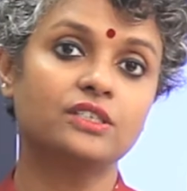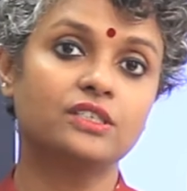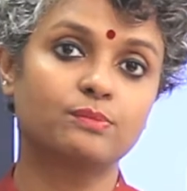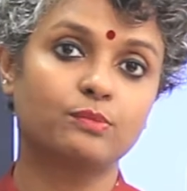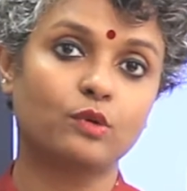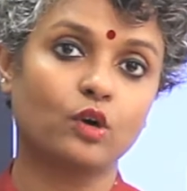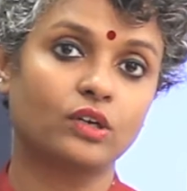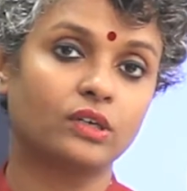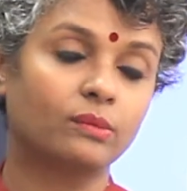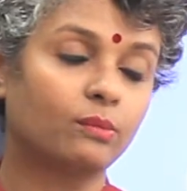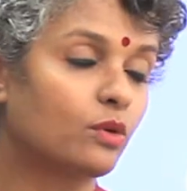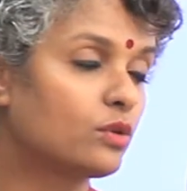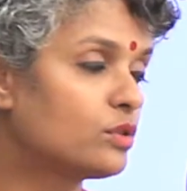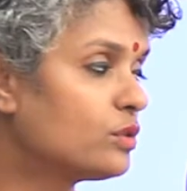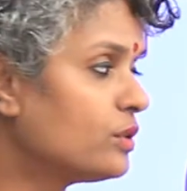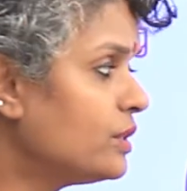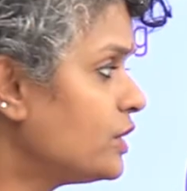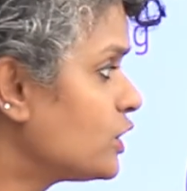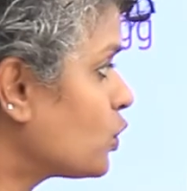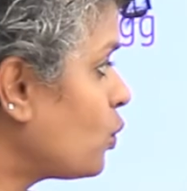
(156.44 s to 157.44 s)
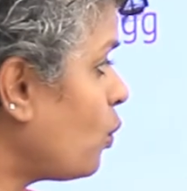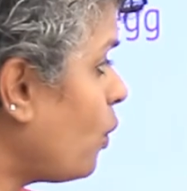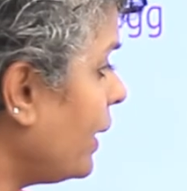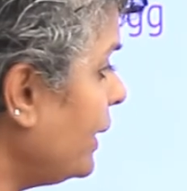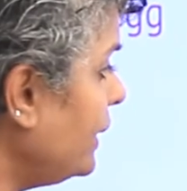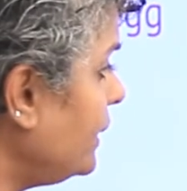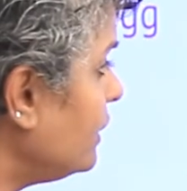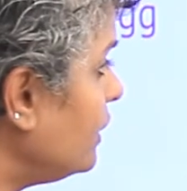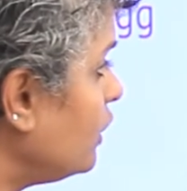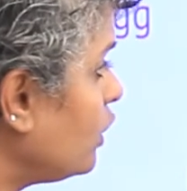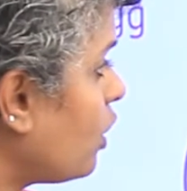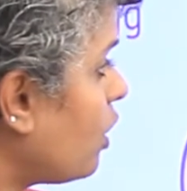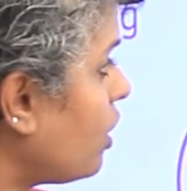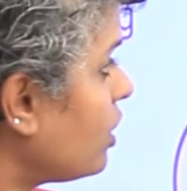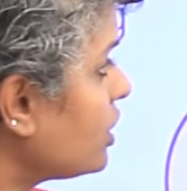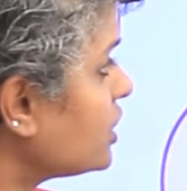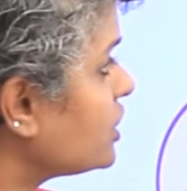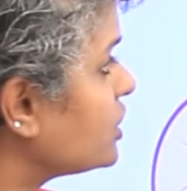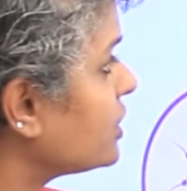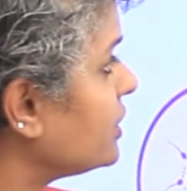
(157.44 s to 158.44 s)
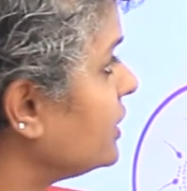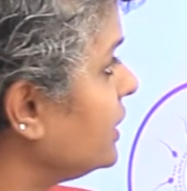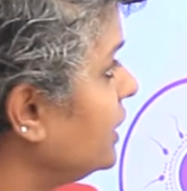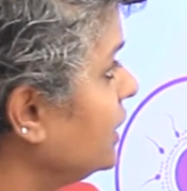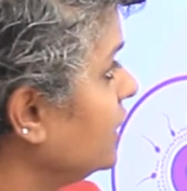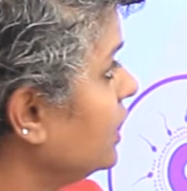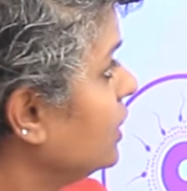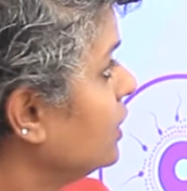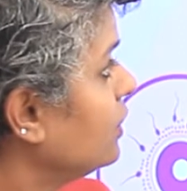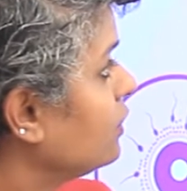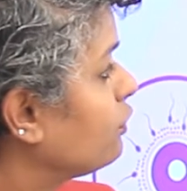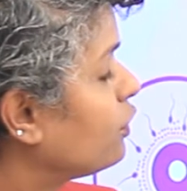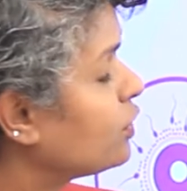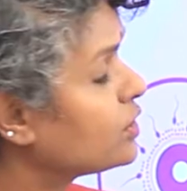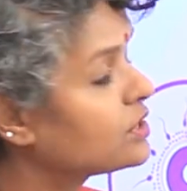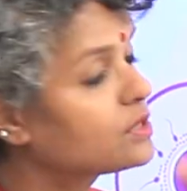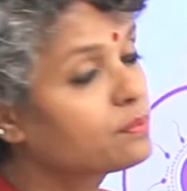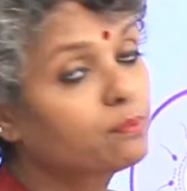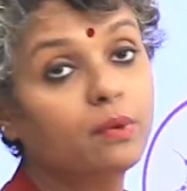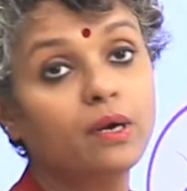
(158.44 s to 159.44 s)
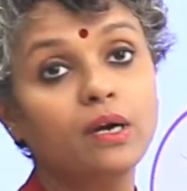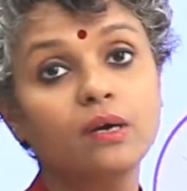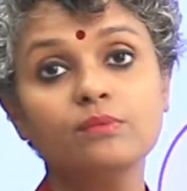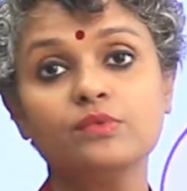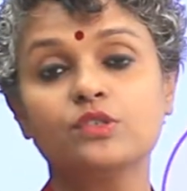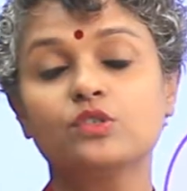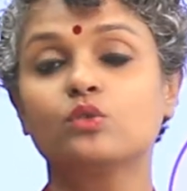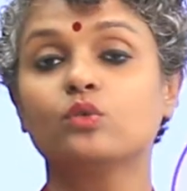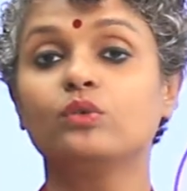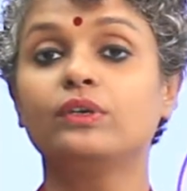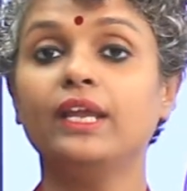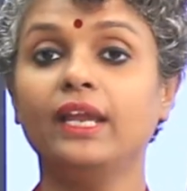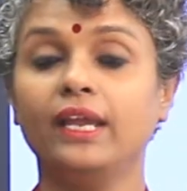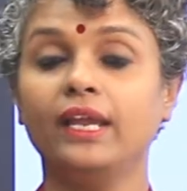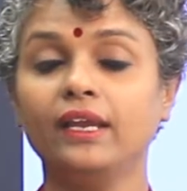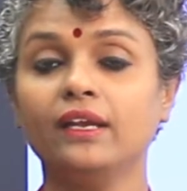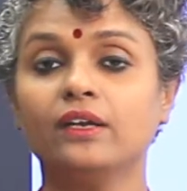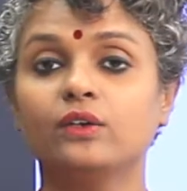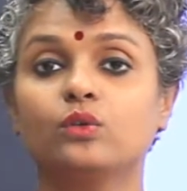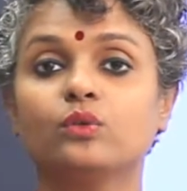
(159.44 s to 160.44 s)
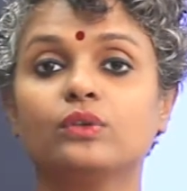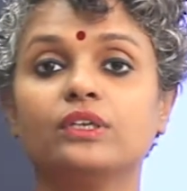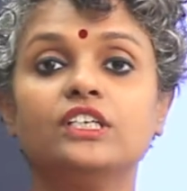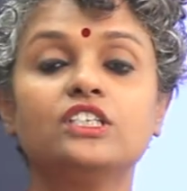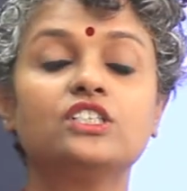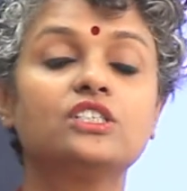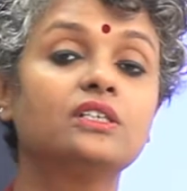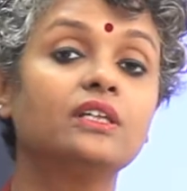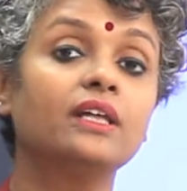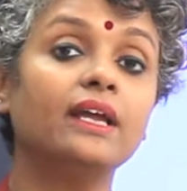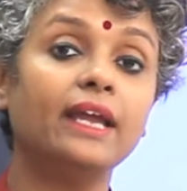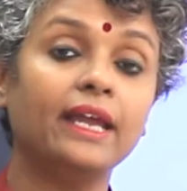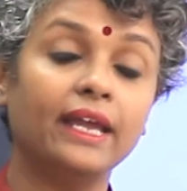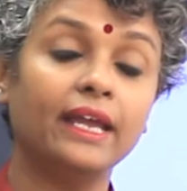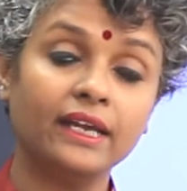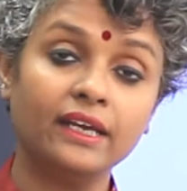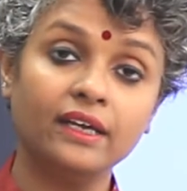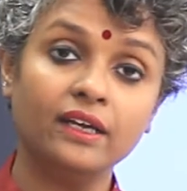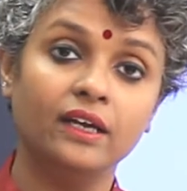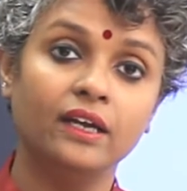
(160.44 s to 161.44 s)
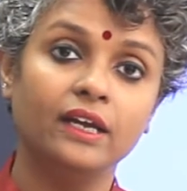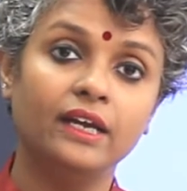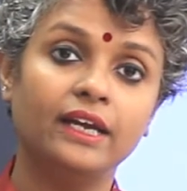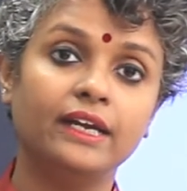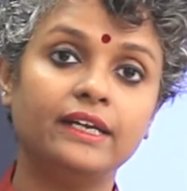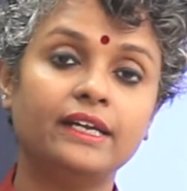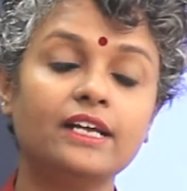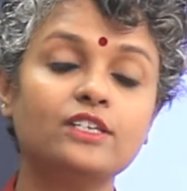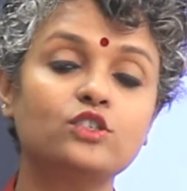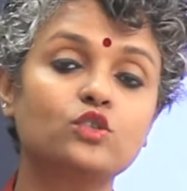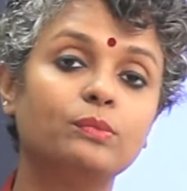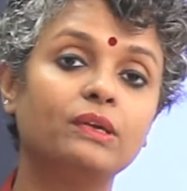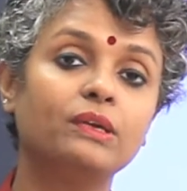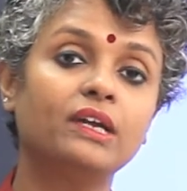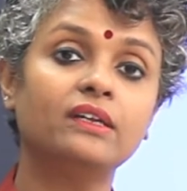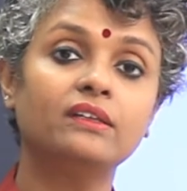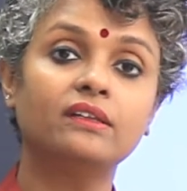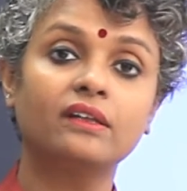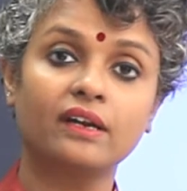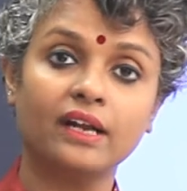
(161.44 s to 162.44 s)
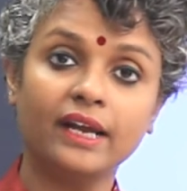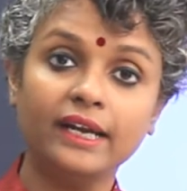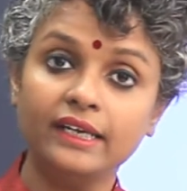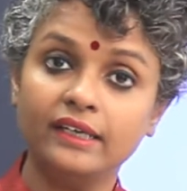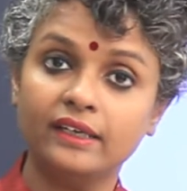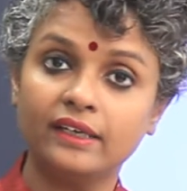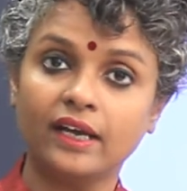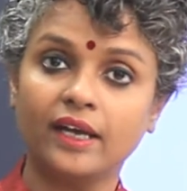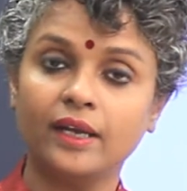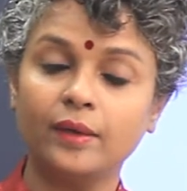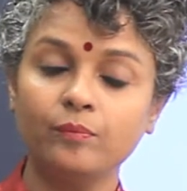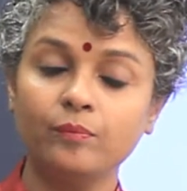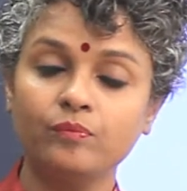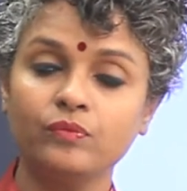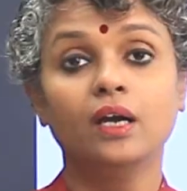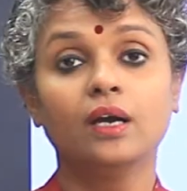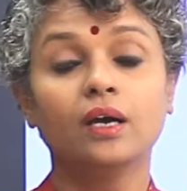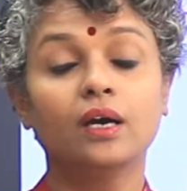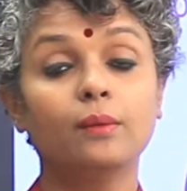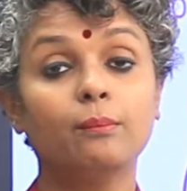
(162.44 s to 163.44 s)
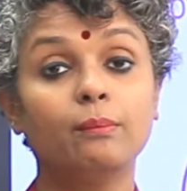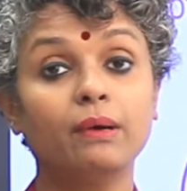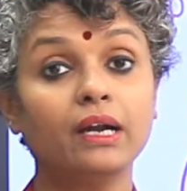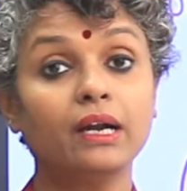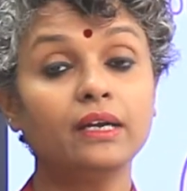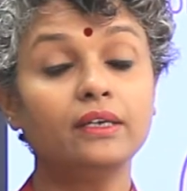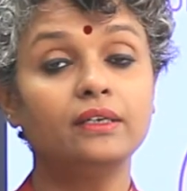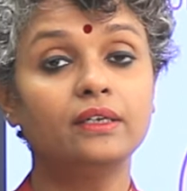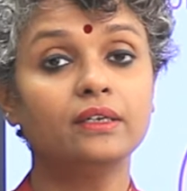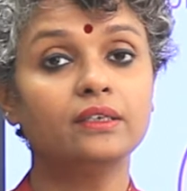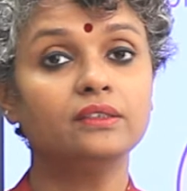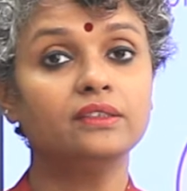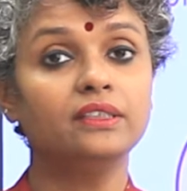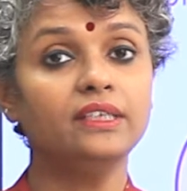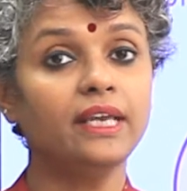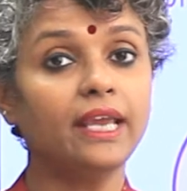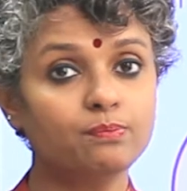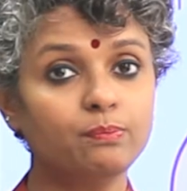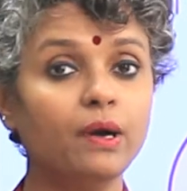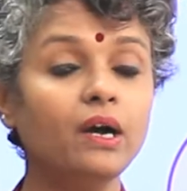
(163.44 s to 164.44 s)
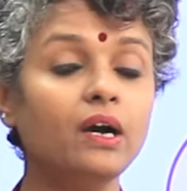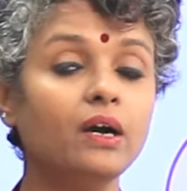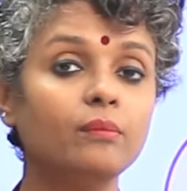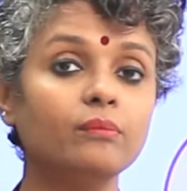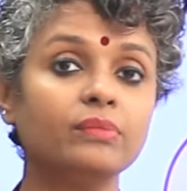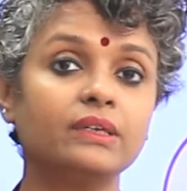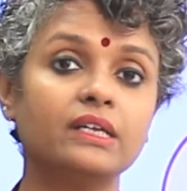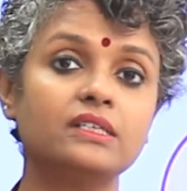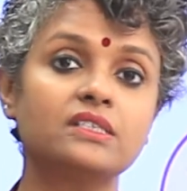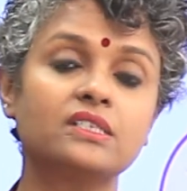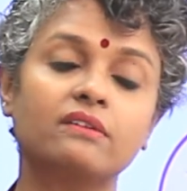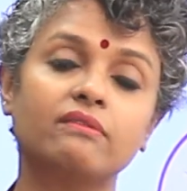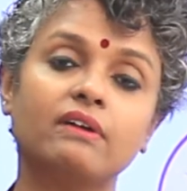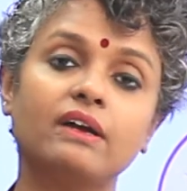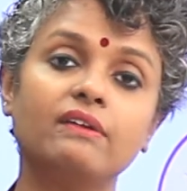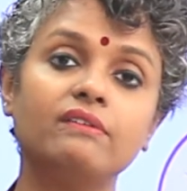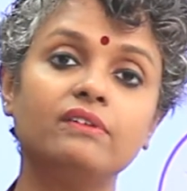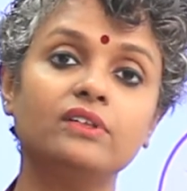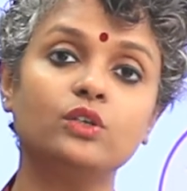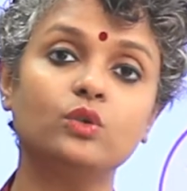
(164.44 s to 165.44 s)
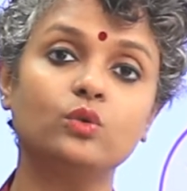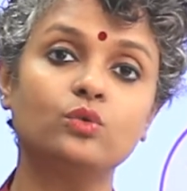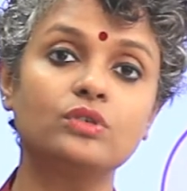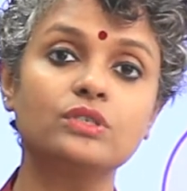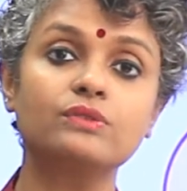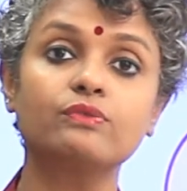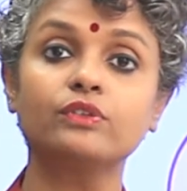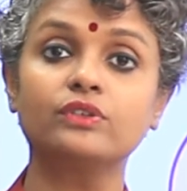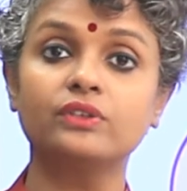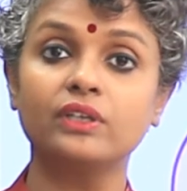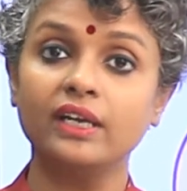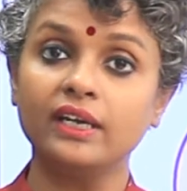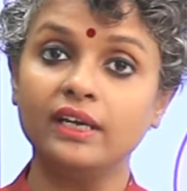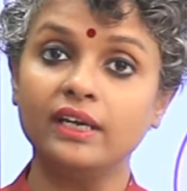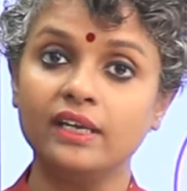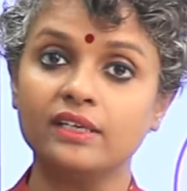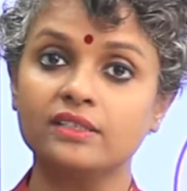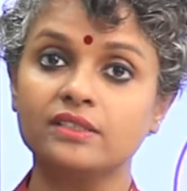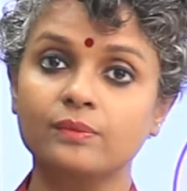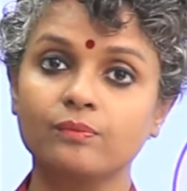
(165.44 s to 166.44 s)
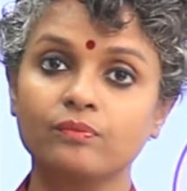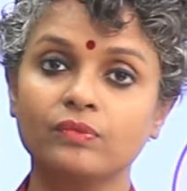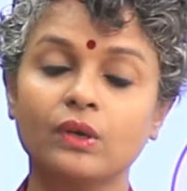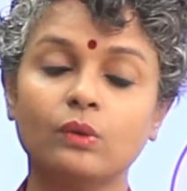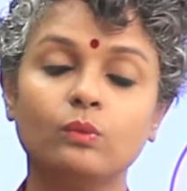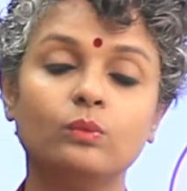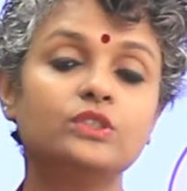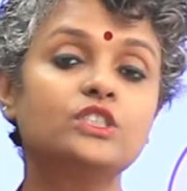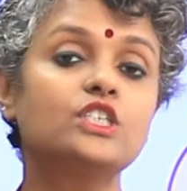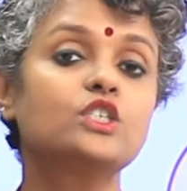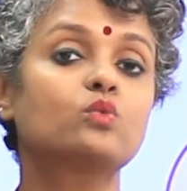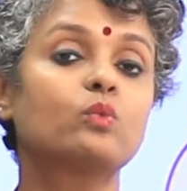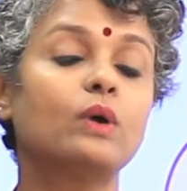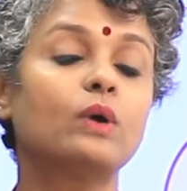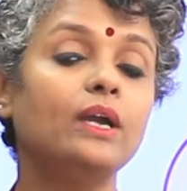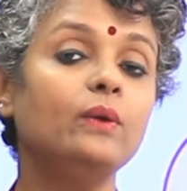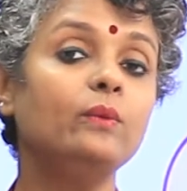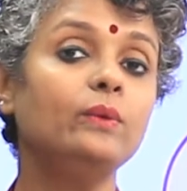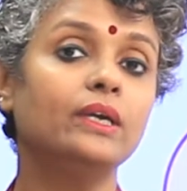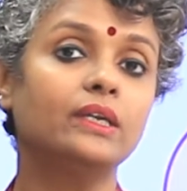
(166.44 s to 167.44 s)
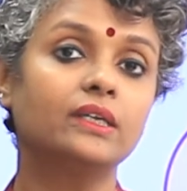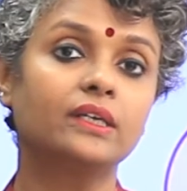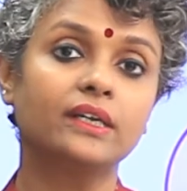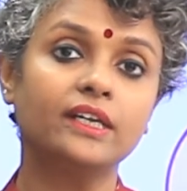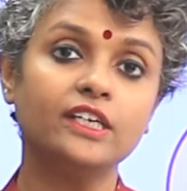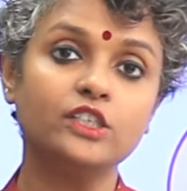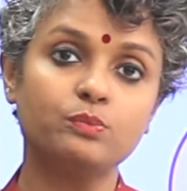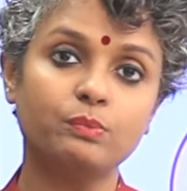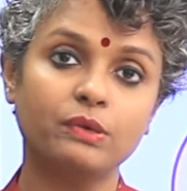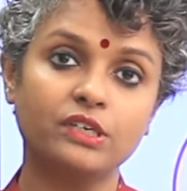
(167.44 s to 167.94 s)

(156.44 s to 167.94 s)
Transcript: is brought about. So it's quite a long journey for sperms to take to reach the egg. It has to be at the right time, but the sperm can survive in the uterus for 3 days, which is why we encourage